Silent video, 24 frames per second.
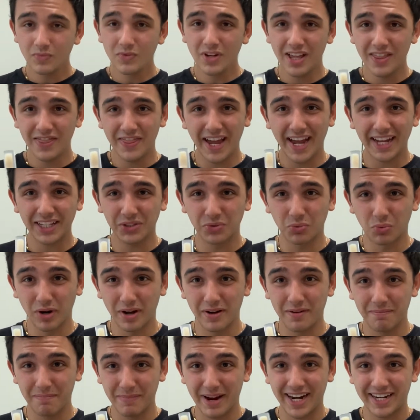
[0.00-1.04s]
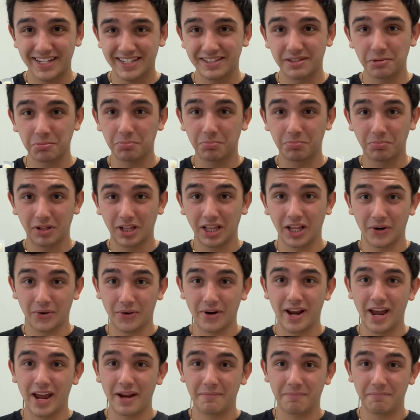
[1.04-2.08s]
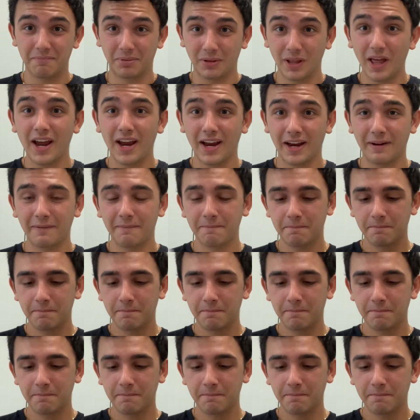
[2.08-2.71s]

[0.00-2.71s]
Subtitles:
that's what makes the clarinet play.